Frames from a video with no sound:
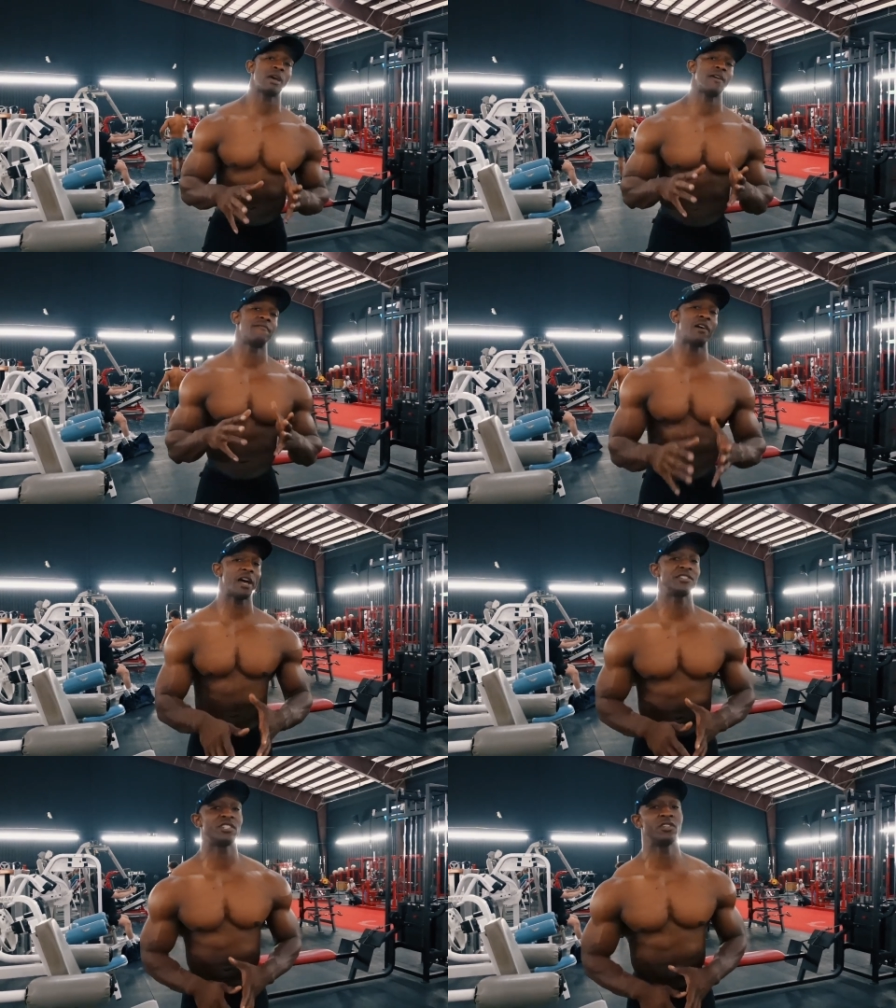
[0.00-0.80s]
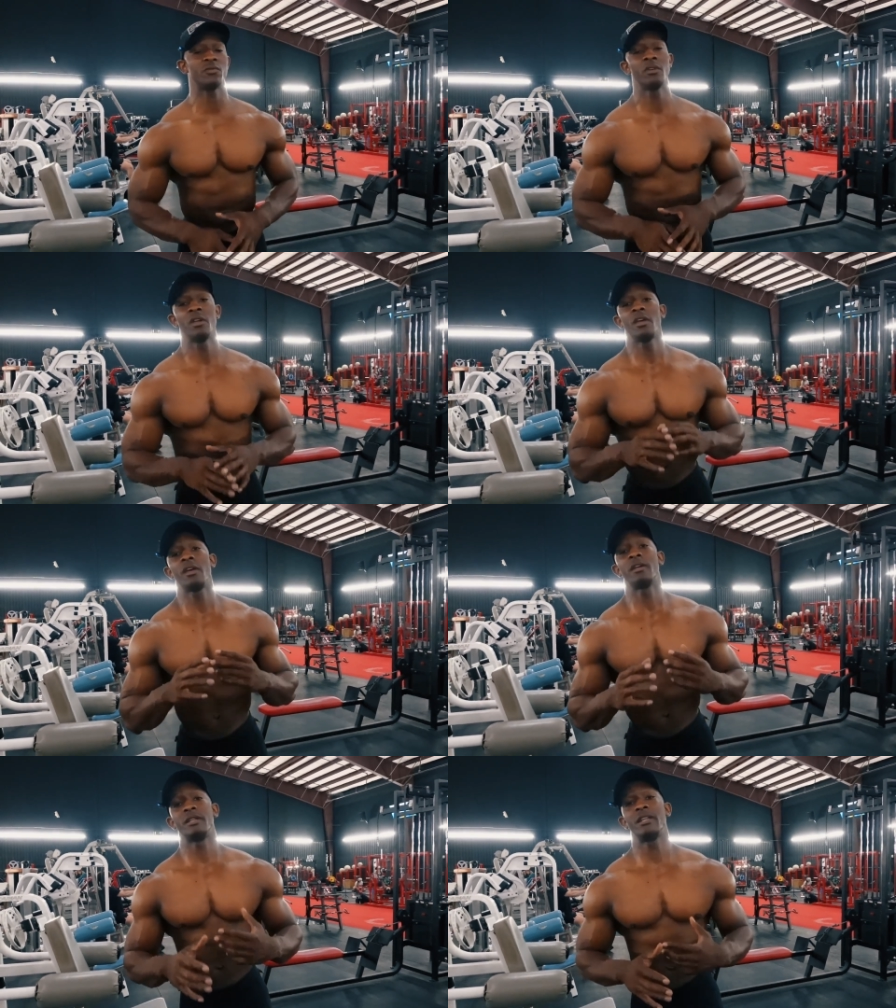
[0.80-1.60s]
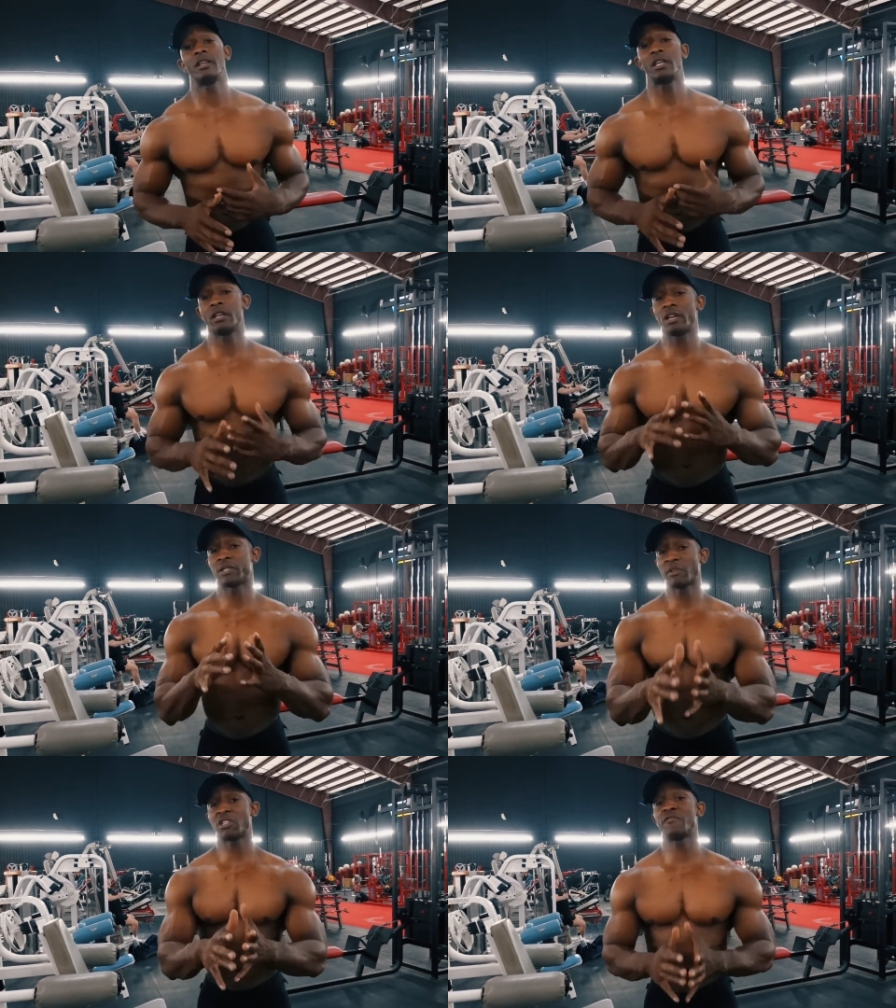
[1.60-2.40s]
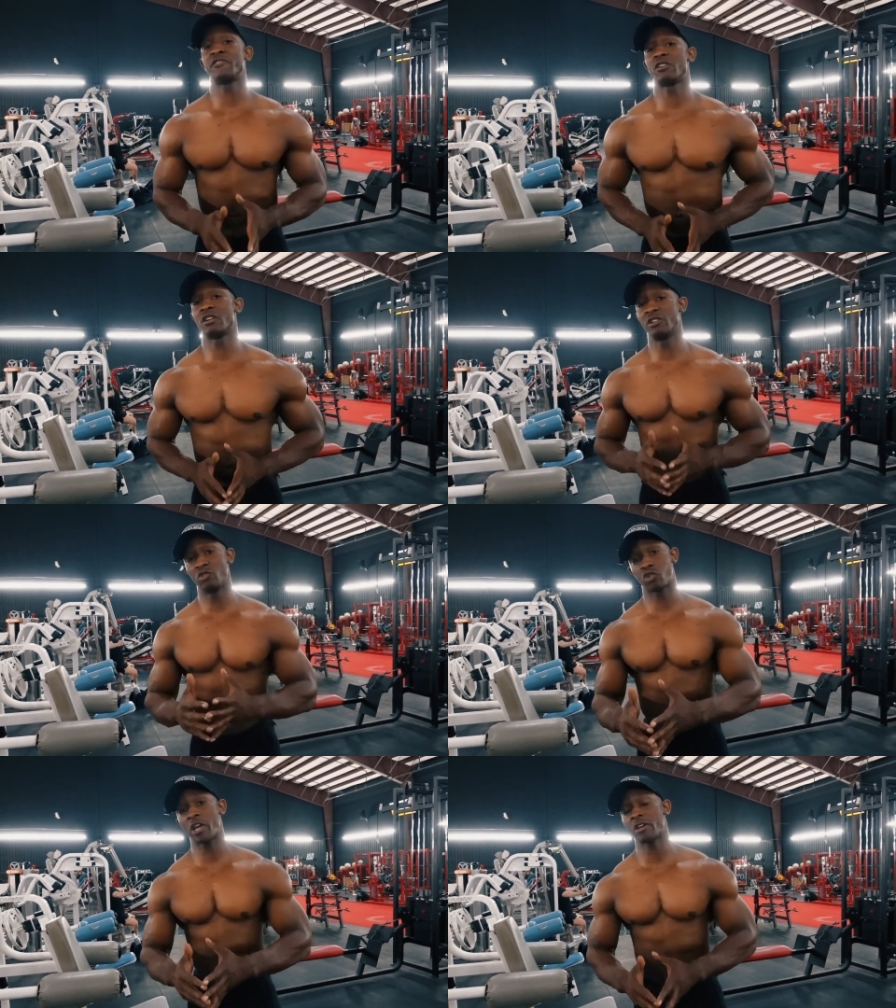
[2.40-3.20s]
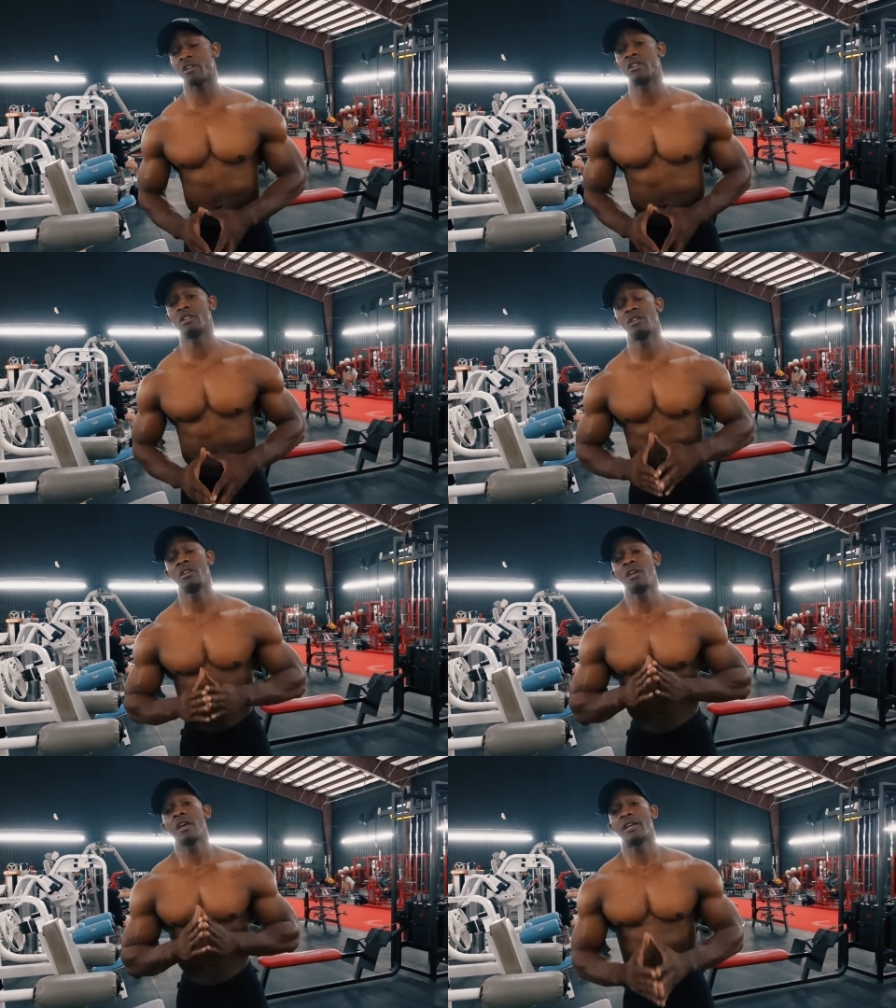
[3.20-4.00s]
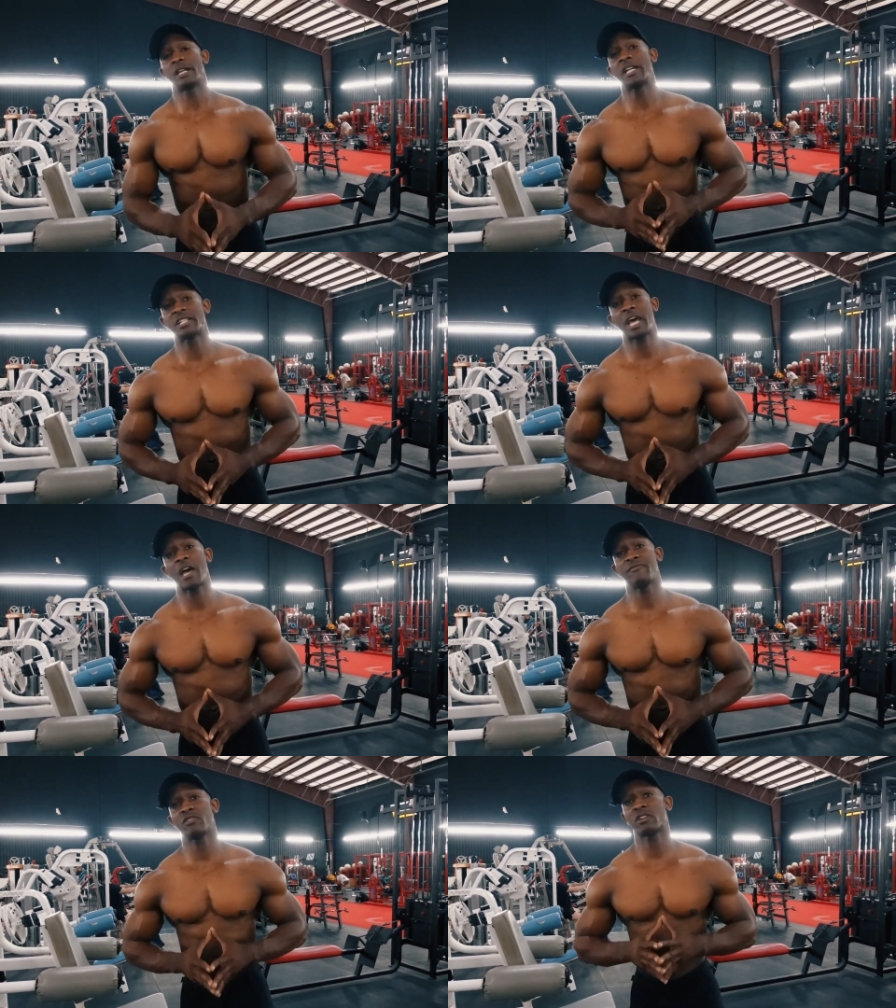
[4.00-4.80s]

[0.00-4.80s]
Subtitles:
advise you, especially if you're a new trainer, not to have your